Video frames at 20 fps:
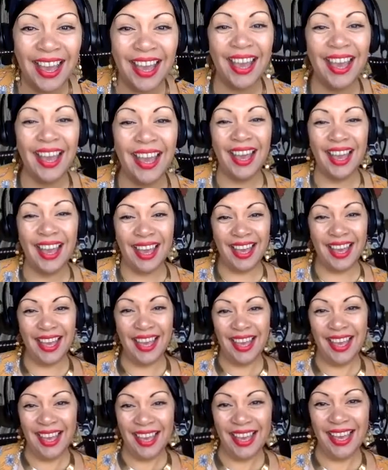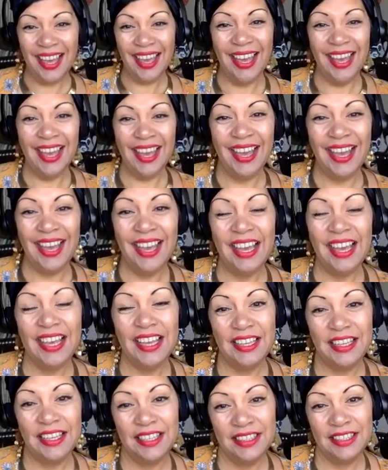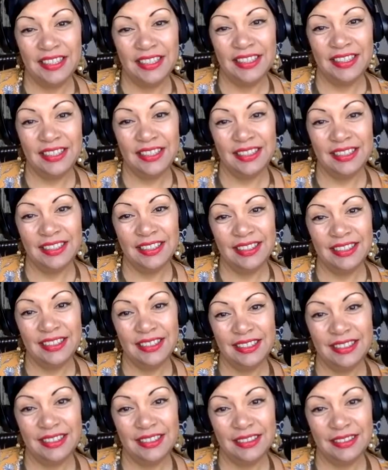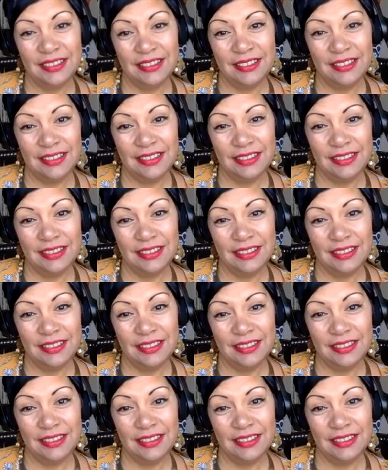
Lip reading: (silent)